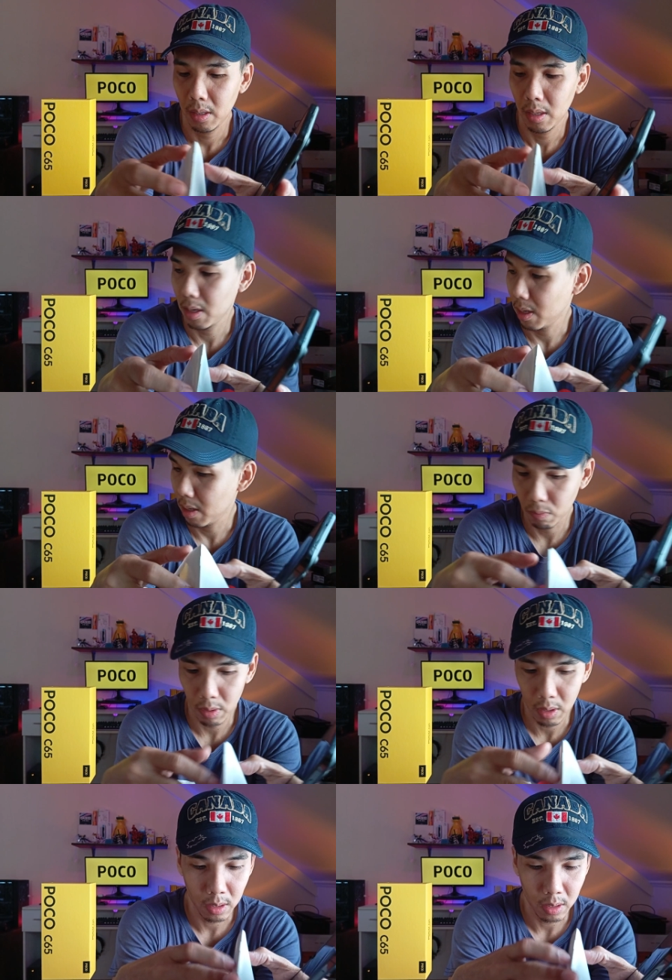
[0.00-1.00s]
and
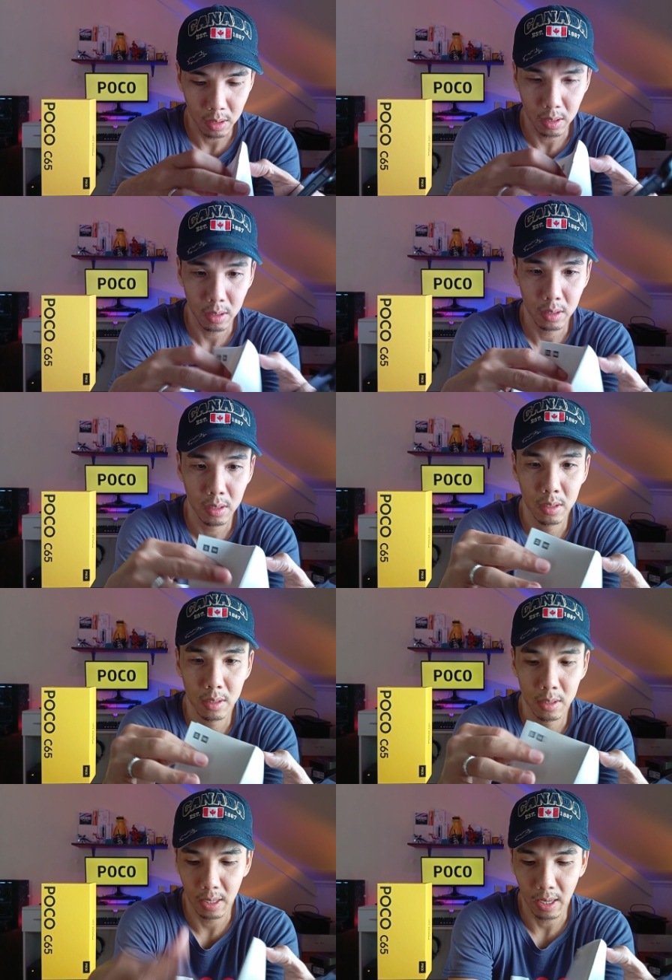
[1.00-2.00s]
we're gonna
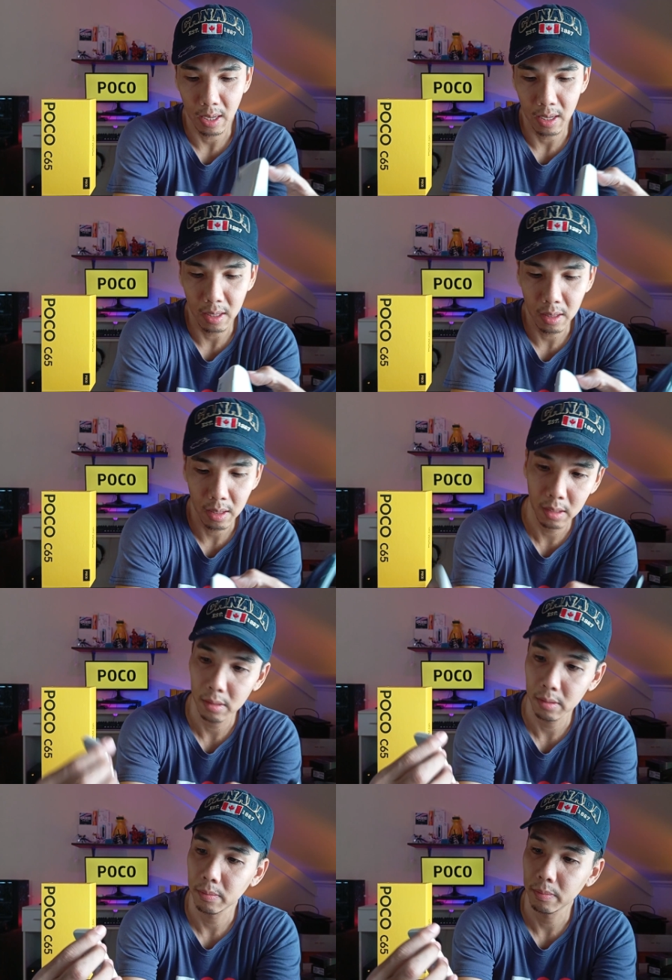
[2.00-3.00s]
scan,
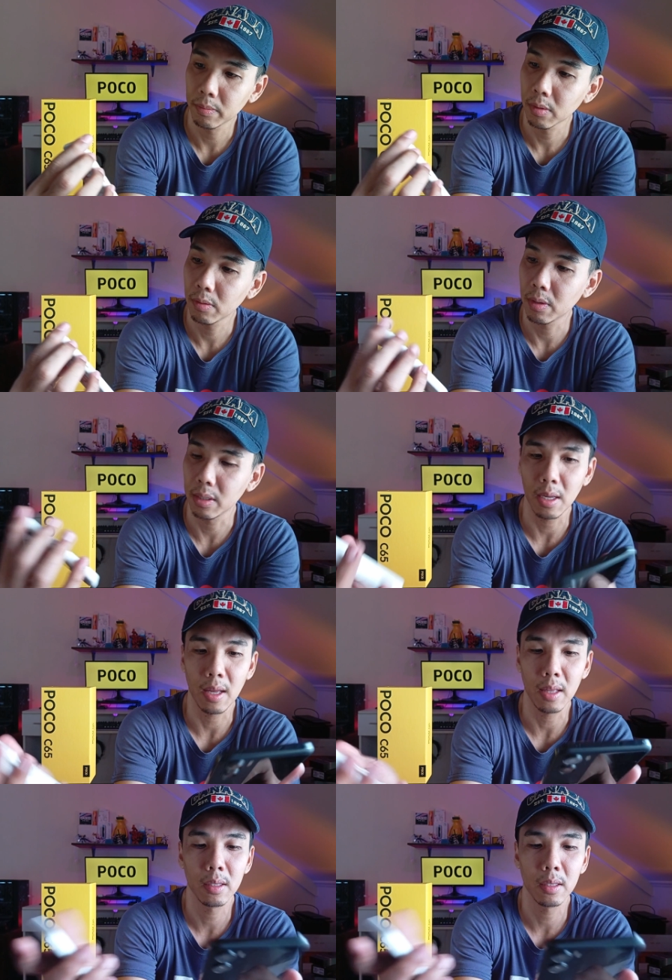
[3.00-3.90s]
where is that?